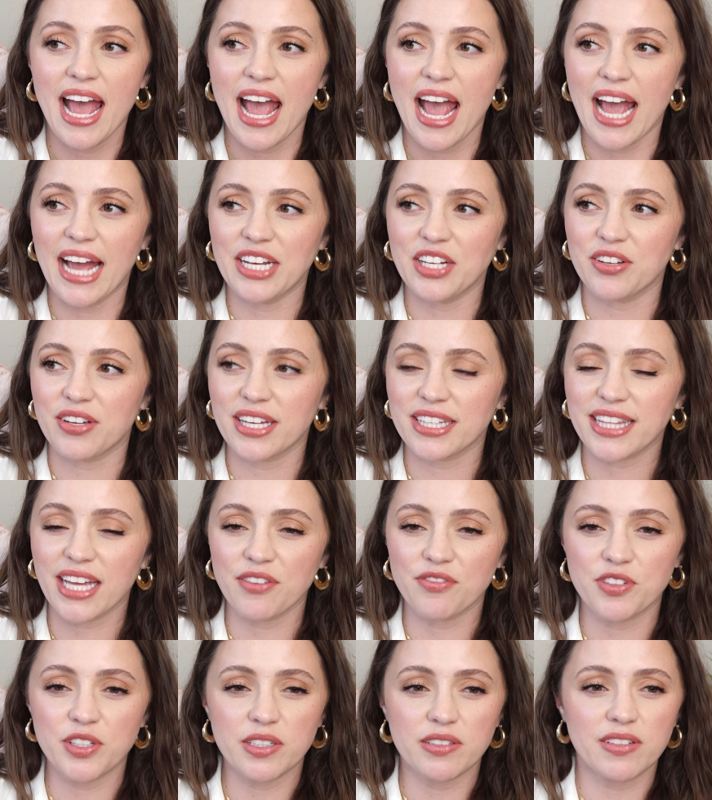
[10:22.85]
and you get
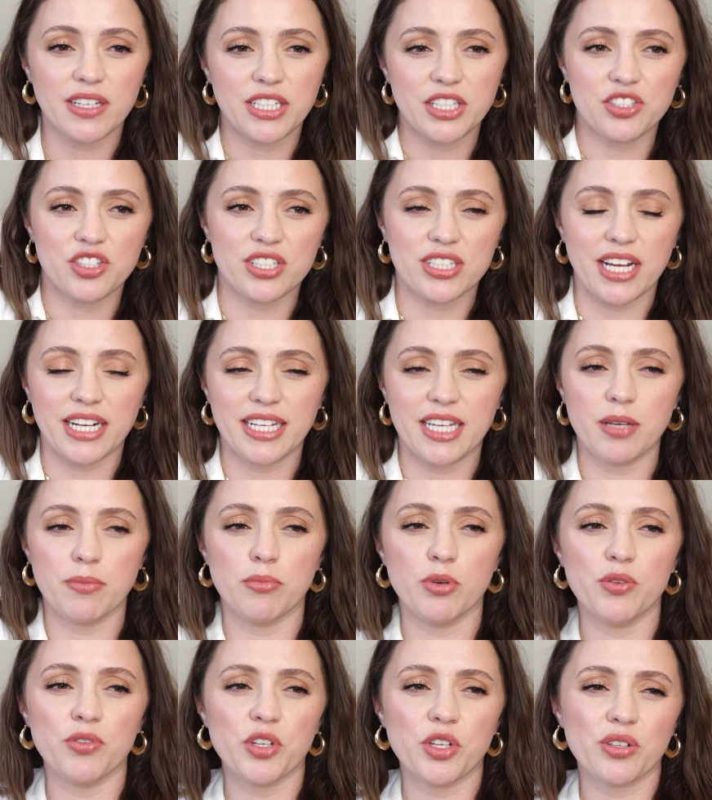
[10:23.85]
that feeling like you just gotta keep
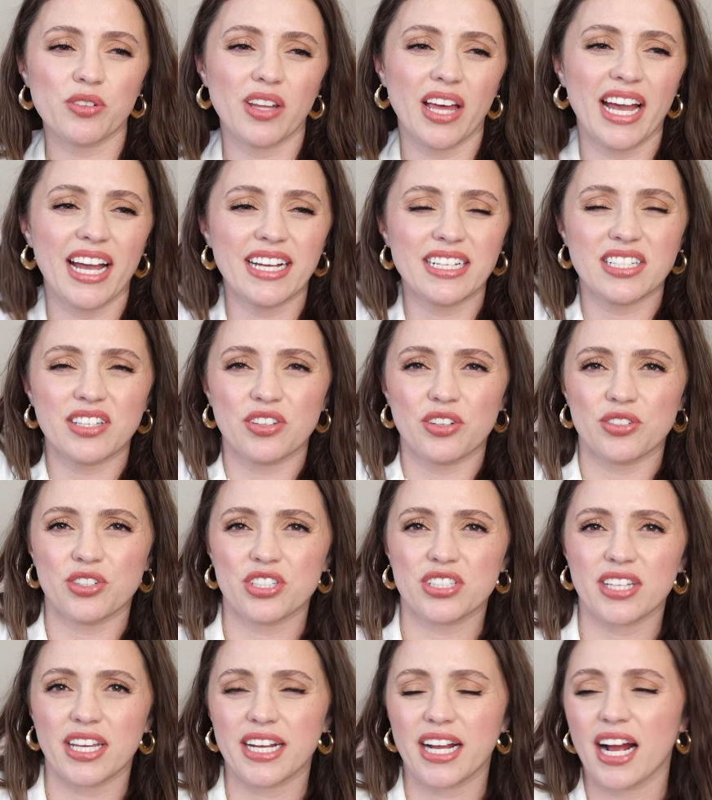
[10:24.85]
moving your legs and they're
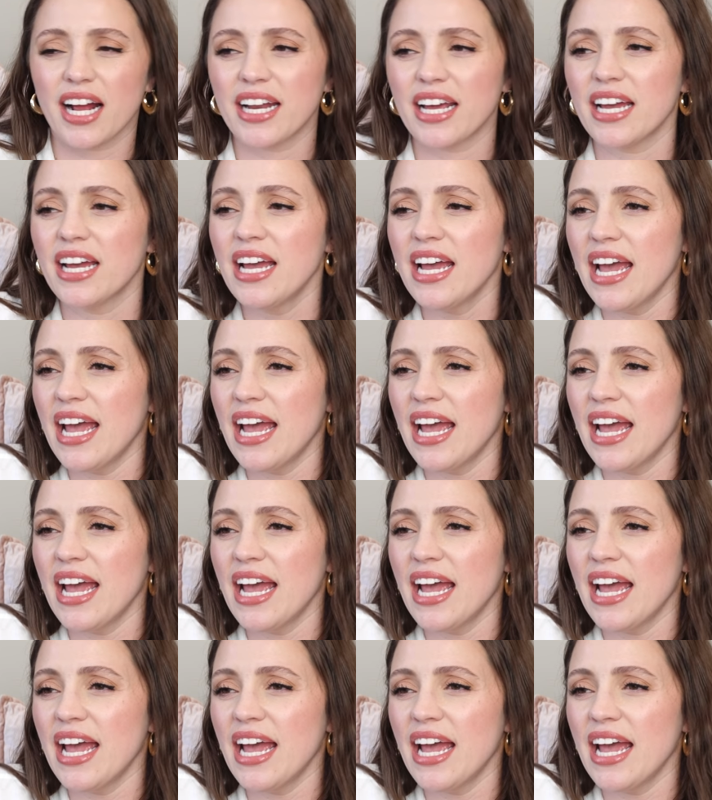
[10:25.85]
just like kind of